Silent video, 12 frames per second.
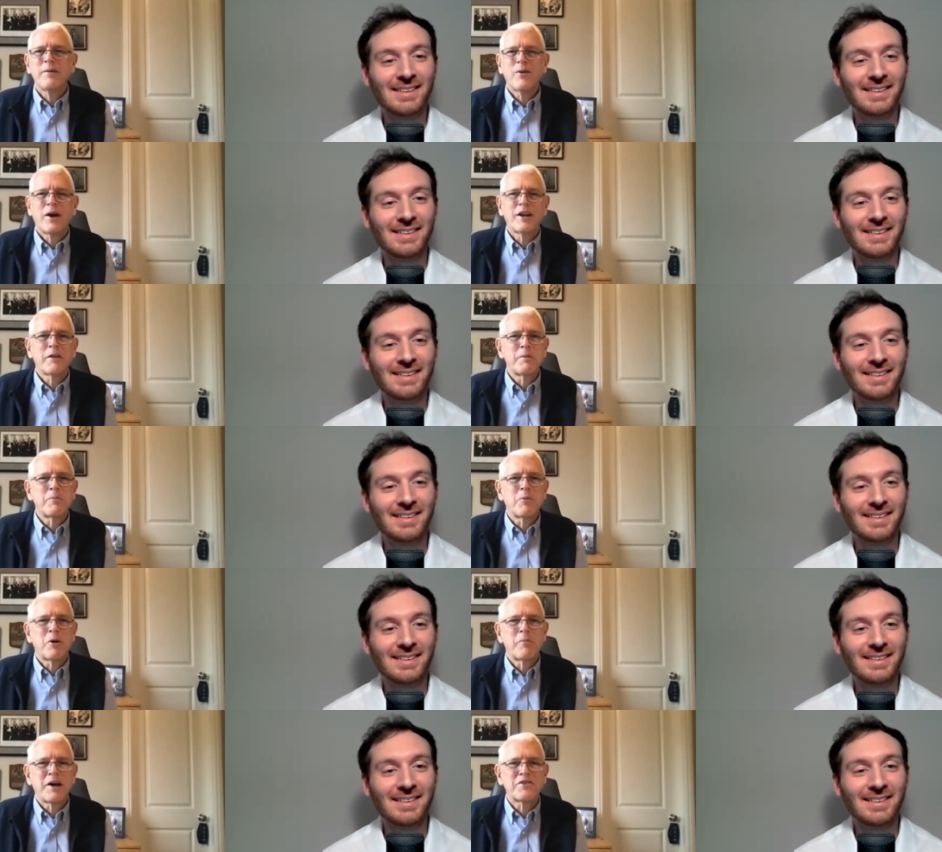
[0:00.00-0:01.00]
Speaker 1: be writing a little bit
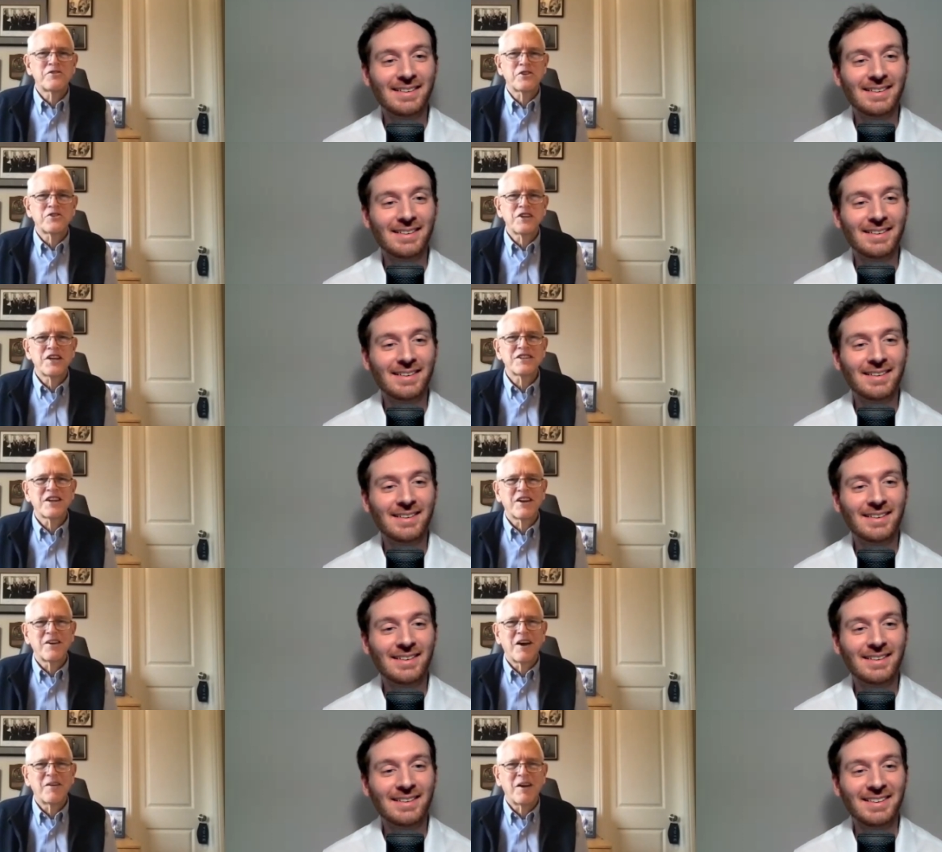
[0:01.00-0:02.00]
more about success
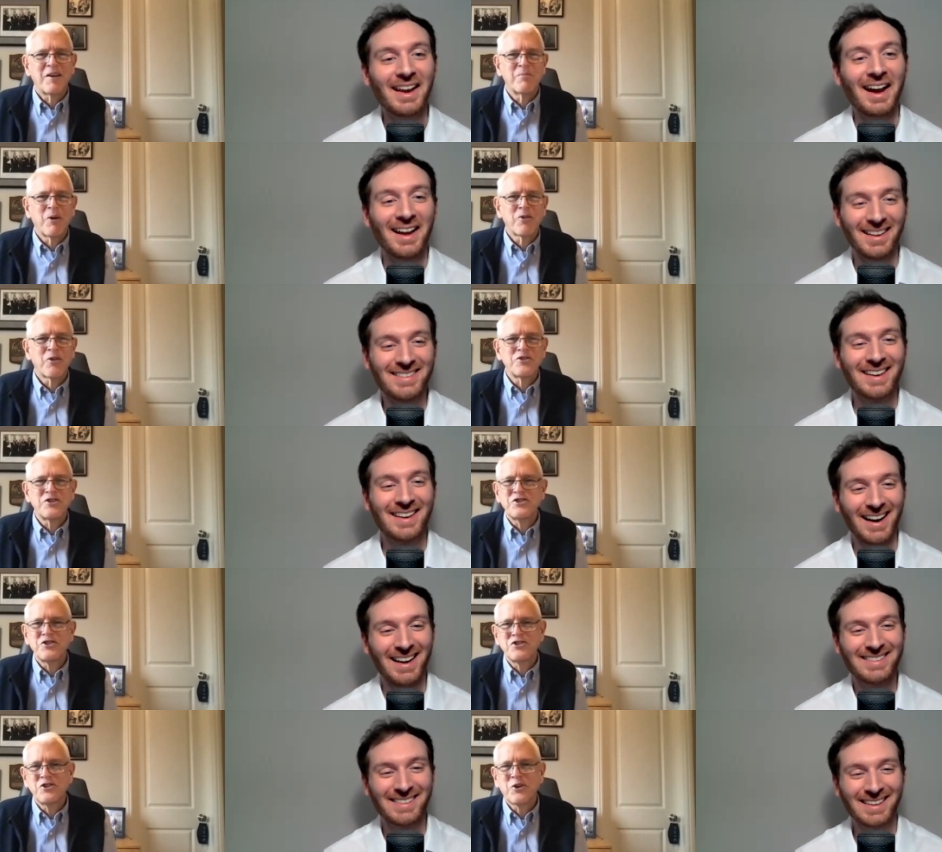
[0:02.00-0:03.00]
on on, on yeah, both that's the,
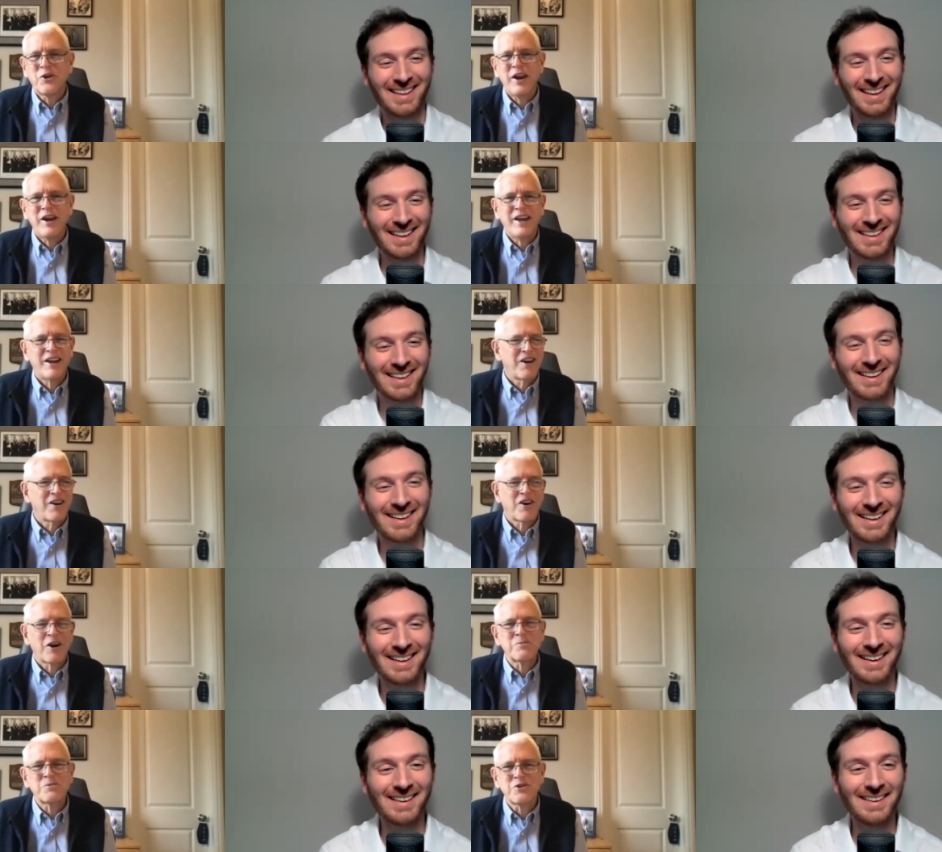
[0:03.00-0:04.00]
right. and on
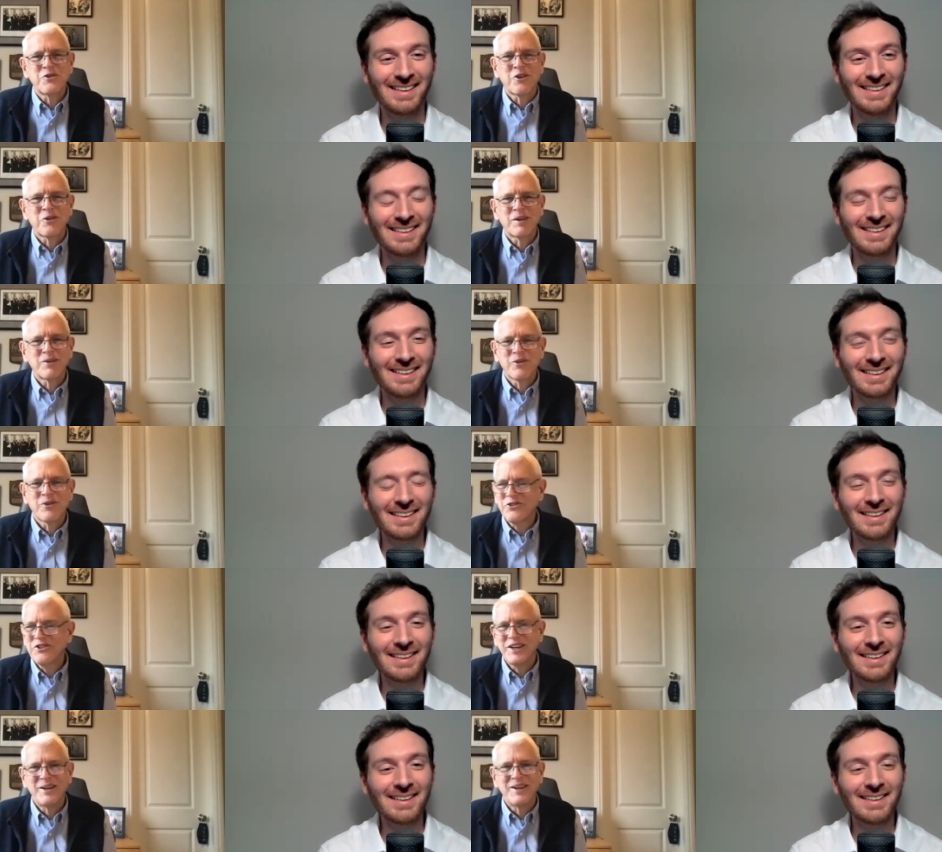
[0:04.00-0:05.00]
arms control, but we'll
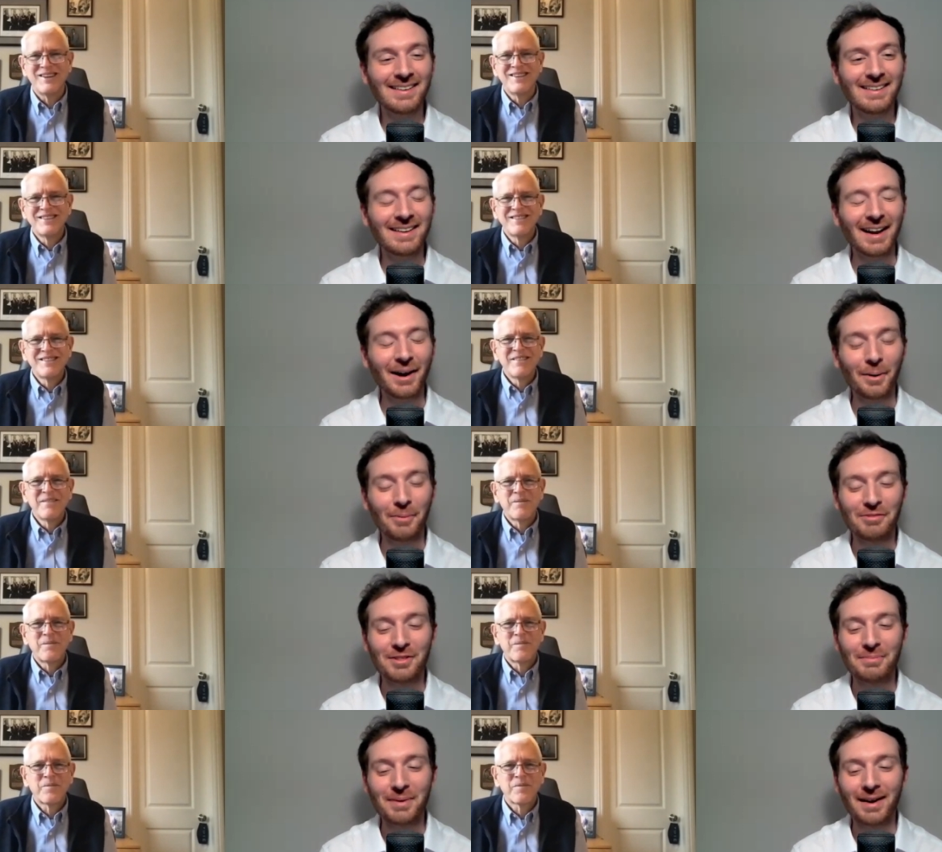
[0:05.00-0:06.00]
see. Yeah, hope
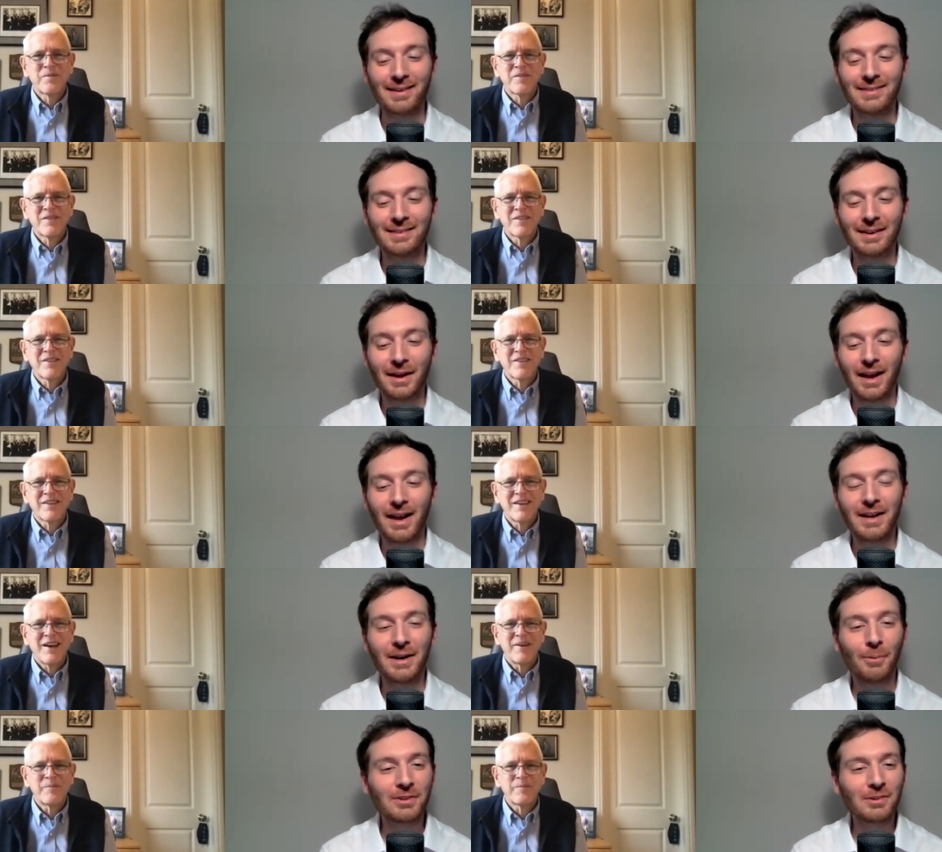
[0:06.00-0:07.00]
for the
Speaker 2: best.
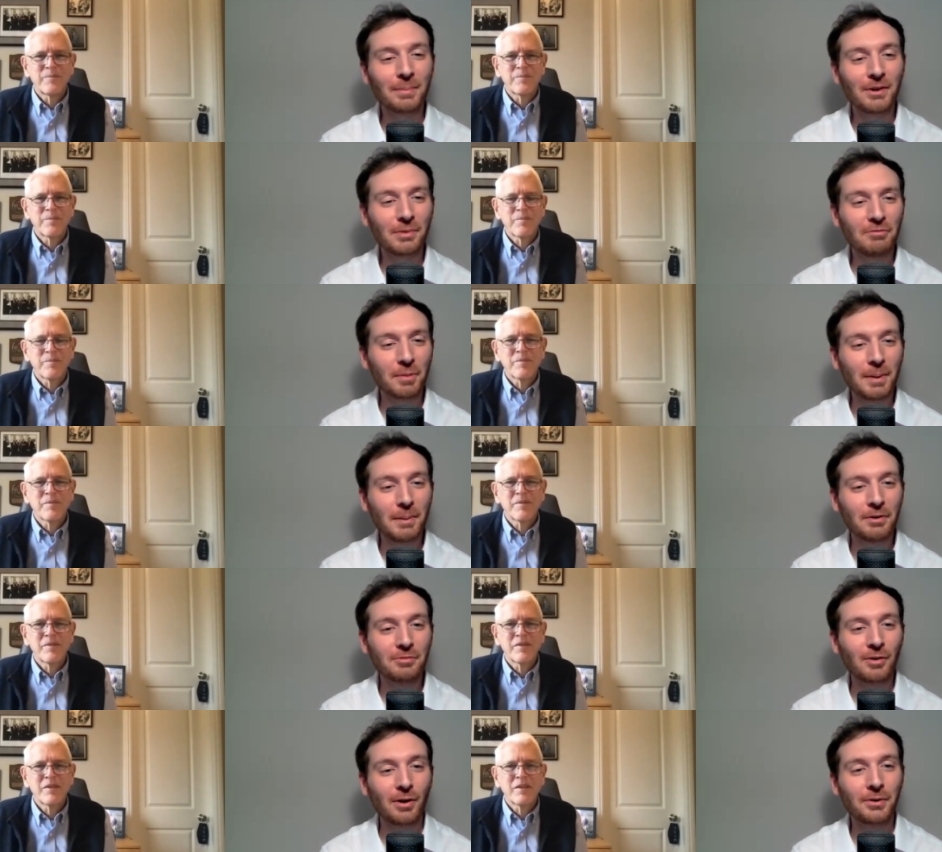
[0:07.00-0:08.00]
And uh, what's the best way for people
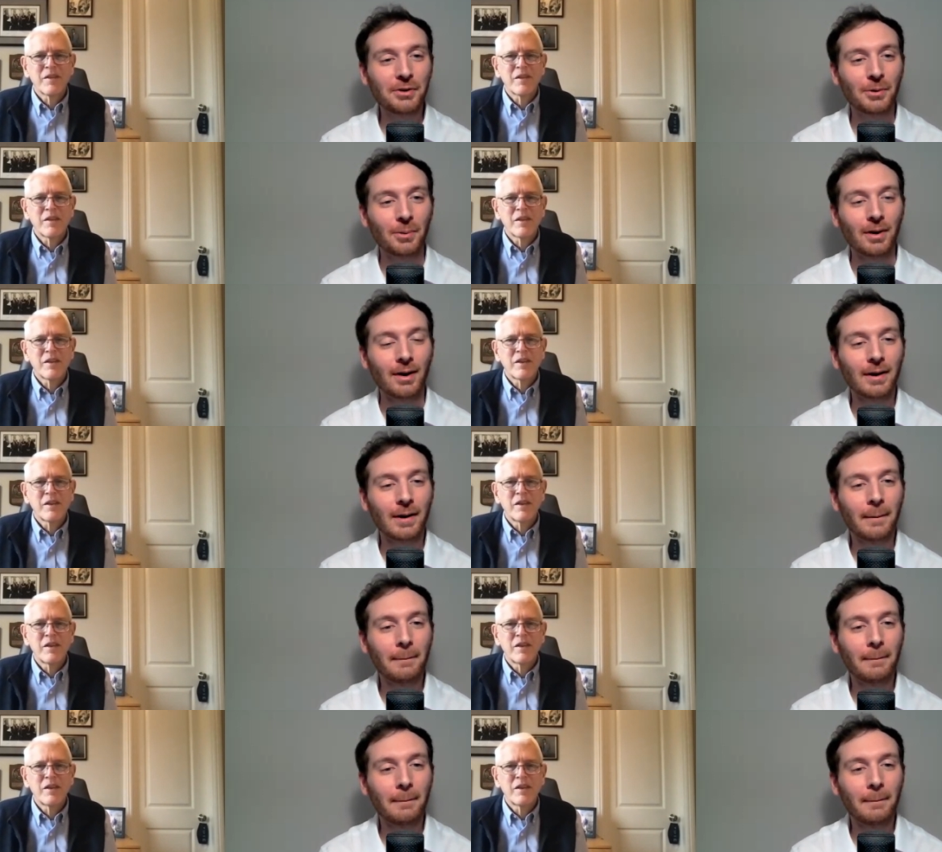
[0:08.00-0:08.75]
to follow your work?